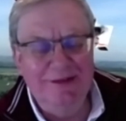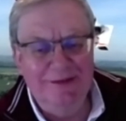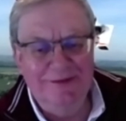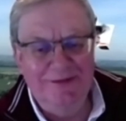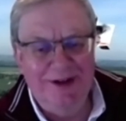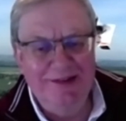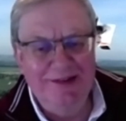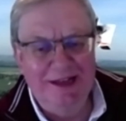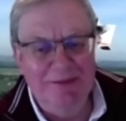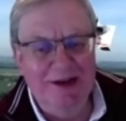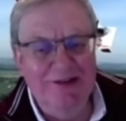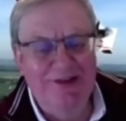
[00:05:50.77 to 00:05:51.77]
and fighting
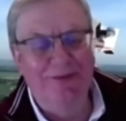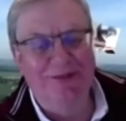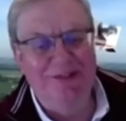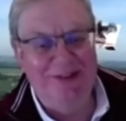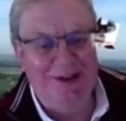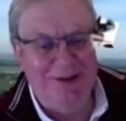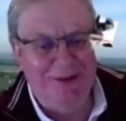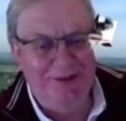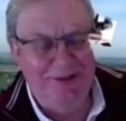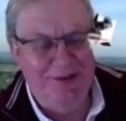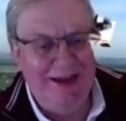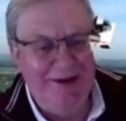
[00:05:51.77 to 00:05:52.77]
amongst themselves